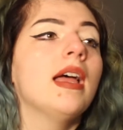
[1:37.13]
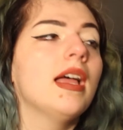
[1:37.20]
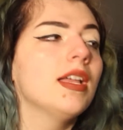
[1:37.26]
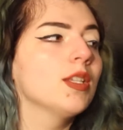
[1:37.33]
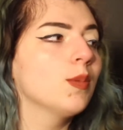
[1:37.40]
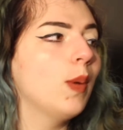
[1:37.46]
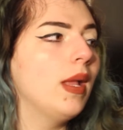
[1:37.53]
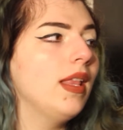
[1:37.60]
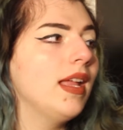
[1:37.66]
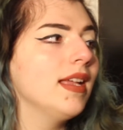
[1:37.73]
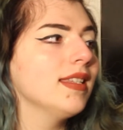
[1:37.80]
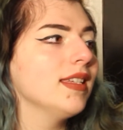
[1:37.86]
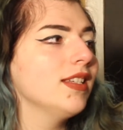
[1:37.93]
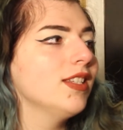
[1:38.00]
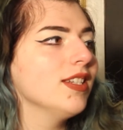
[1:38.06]
as well
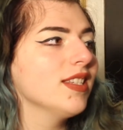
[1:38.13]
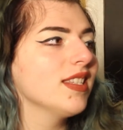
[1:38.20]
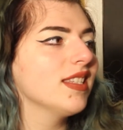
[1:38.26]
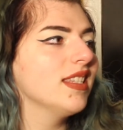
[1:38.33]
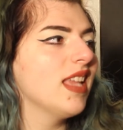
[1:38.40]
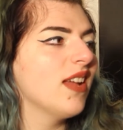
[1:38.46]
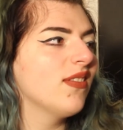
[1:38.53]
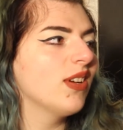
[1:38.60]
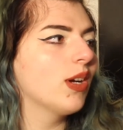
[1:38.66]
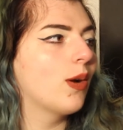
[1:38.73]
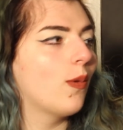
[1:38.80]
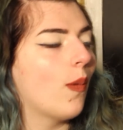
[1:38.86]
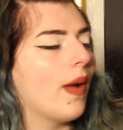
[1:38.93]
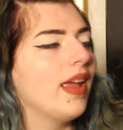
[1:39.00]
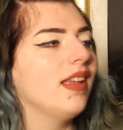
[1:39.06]
as it just never
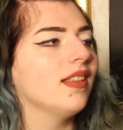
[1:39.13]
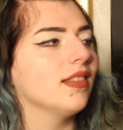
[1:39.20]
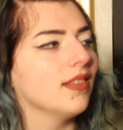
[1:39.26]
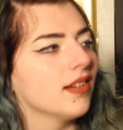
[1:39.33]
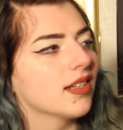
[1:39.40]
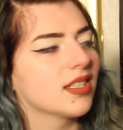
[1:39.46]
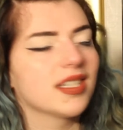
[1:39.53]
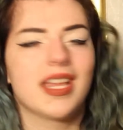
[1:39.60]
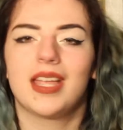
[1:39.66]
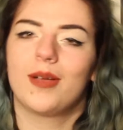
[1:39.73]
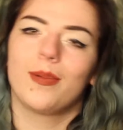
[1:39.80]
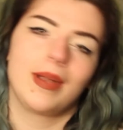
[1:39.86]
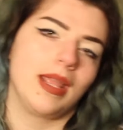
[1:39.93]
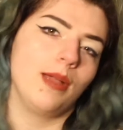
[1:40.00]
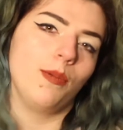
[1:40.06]
quite looked
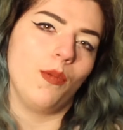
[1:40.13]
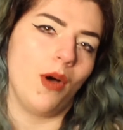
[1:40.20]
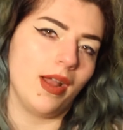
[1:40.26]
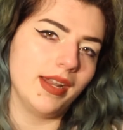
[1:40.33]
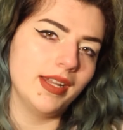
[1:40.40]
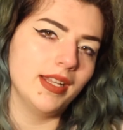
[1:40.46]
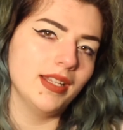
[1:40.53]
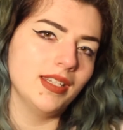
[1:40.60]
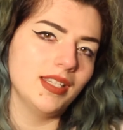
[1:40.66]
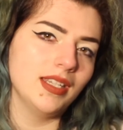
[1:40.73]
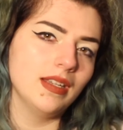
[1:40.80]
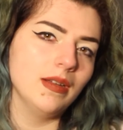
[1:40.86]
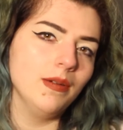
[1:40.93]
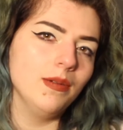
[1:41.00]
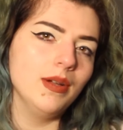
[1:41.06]
like what I wanted it
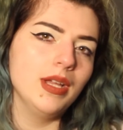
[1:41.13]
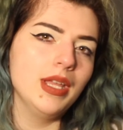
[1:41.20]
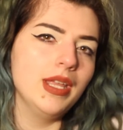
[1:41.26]
to.